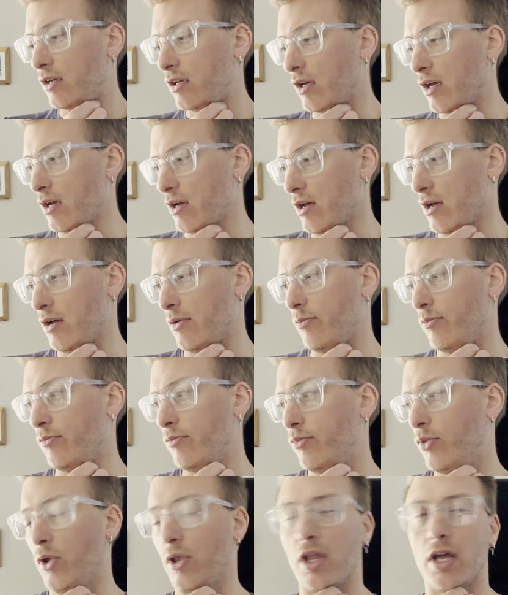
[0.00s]

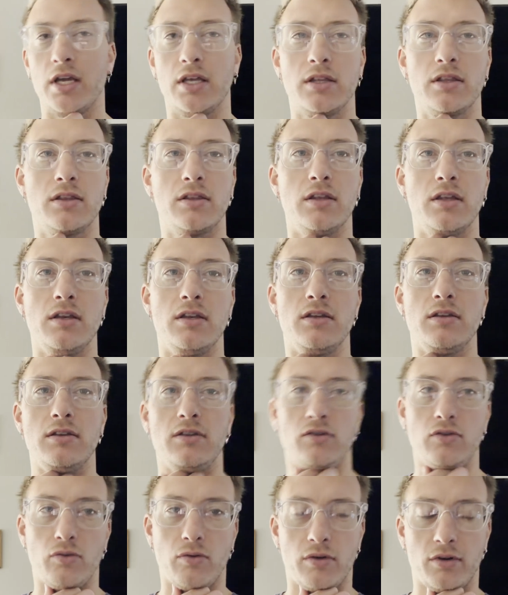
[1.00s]
But like the
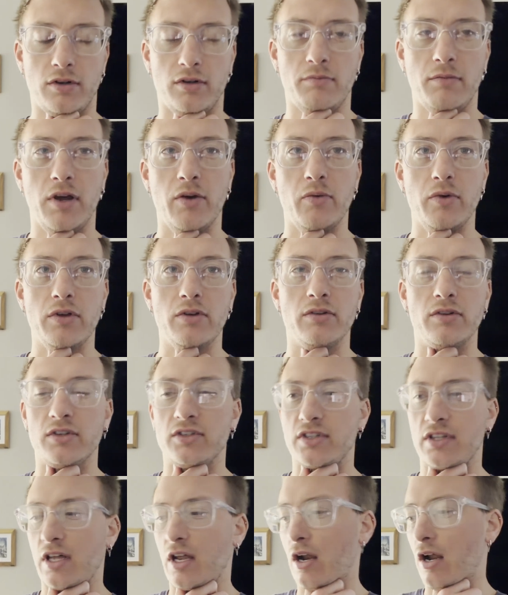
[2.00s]
torque on my wheel
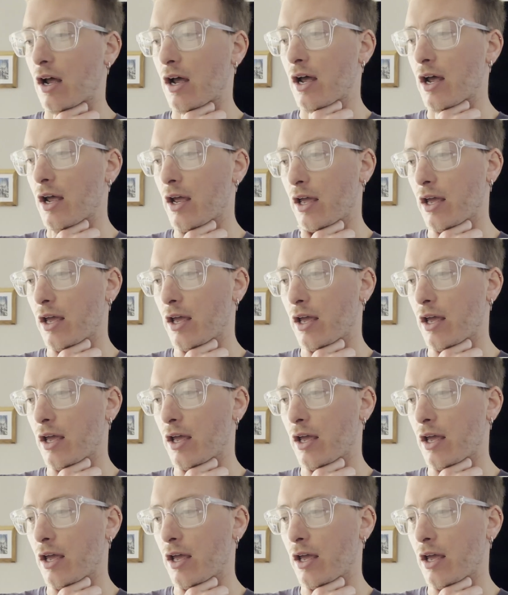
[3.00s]
isn't that high,